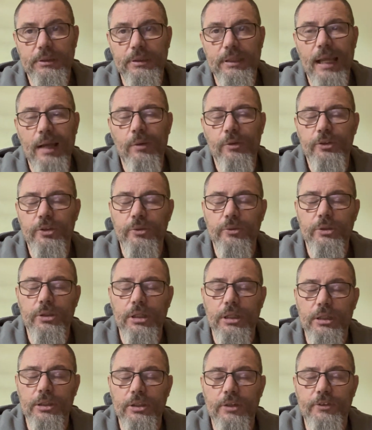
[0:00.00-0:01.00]
Now,
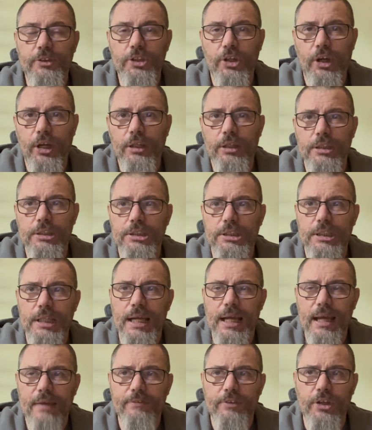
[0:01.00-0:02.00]
the toilets that
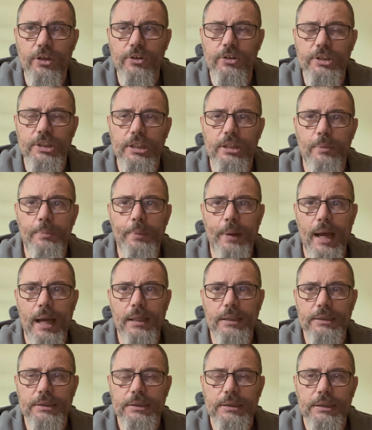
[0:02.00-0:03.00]
I've used in the
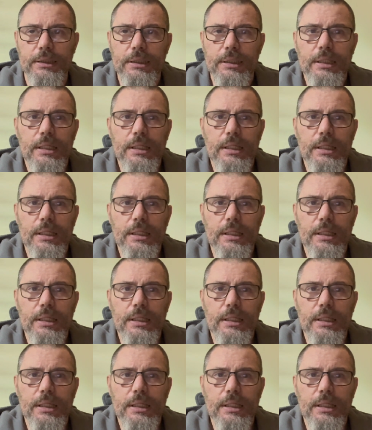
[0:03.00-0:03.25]
past,